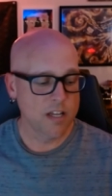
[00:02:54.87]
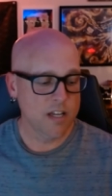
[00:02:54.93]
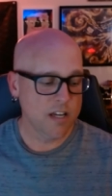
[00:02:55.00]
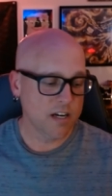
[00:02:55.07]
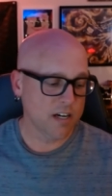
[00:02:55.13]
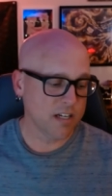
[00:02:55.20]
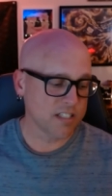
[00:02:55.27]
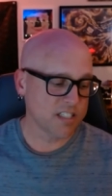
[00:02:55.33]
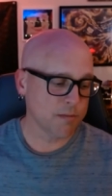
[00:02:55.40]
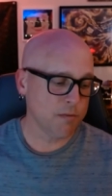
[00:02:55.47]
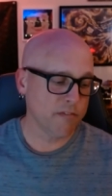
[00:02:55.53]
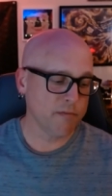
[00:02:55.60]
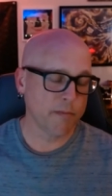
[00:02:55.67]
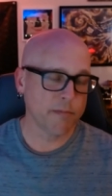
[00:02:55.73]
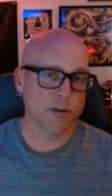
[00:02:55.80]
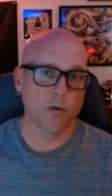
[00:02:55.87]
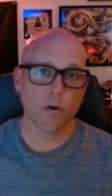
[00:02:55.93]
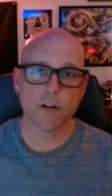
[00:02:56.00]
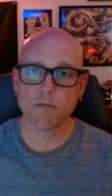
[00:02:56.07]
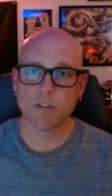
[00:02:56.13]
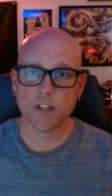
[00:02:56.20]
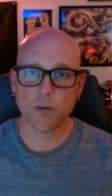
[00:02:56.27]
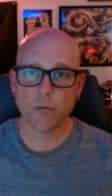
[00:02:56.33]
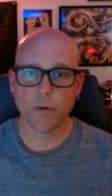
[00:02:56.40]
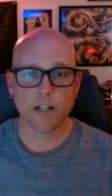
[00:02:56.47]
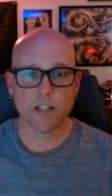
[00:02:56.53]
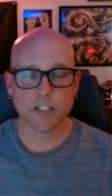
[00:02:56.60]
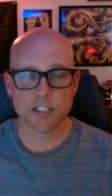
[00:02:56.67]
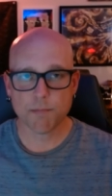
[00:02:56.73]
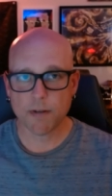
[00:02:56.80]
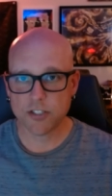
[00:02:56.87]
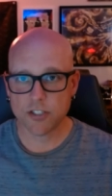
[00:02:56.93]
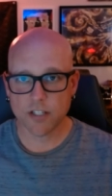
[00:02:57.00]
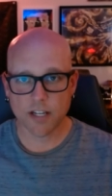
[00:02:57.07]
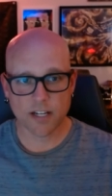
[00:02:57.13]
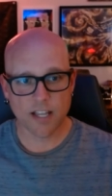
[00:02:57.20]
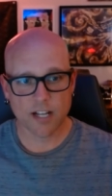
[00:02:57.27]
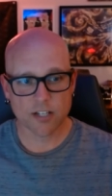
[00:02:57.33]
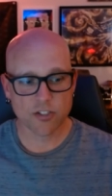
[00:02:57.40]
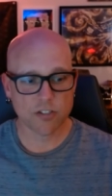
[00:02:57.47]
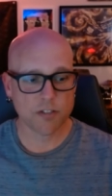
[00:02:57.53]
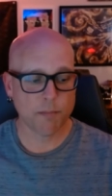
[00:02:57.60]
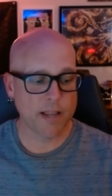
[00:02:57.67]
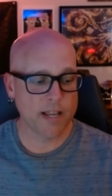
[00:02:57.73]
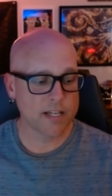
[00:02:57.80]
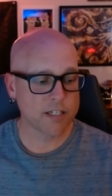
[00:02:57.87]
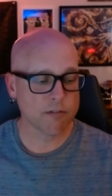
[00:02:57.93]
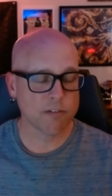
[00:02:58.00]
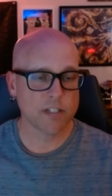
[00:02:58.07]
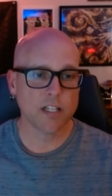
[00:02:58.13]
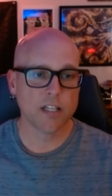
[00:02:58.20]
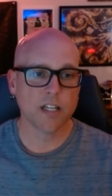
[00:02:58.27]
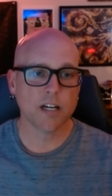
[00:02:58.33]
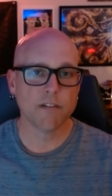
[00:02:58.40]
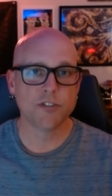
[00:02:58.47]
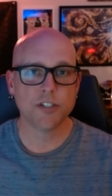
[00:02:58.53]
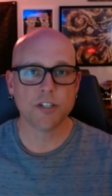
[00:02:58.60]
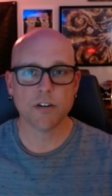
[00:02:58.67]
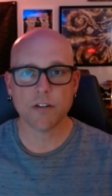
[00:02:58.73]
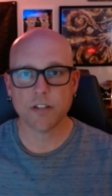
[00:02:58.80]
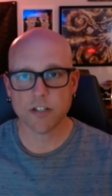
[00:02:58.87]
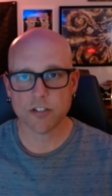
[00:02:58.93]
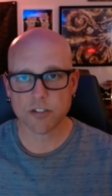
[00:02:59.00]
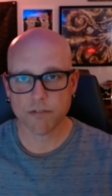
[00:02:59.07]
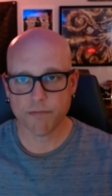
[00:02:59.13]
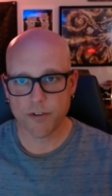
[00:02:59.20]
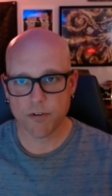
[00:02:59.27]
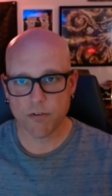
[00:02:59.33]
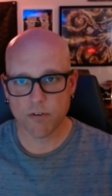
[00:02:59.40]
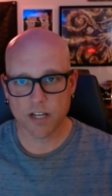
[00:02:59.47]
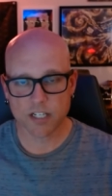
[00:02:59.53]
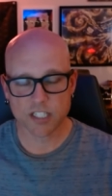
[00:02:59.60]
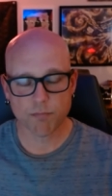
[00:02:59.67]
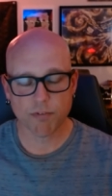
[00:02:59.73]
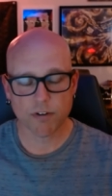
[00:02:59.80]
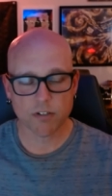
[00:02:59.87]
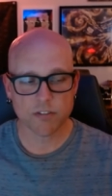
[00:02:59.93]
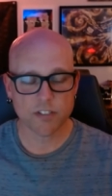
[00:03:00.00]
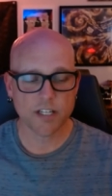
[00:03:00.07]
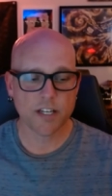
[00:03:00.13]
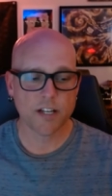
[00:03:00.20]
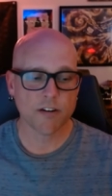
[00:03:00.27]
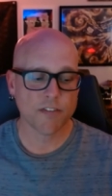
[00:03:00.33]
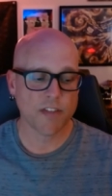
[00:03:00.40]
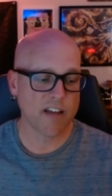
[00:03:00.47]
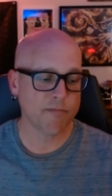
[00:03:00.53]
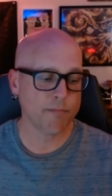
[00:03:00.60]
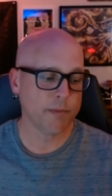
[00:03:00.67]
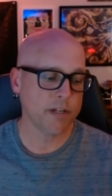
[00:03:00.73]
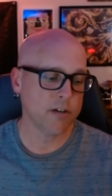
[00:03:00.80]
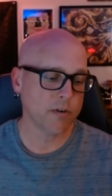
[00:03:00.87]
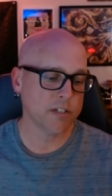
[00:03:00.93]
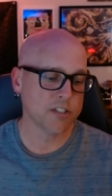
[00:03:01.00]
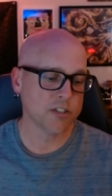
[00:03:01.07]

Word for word: Uh, some of them have been going really well, especially like Cash on Demand I really loved, you know, and there's a few kind of sprinkled in here that haven't been going so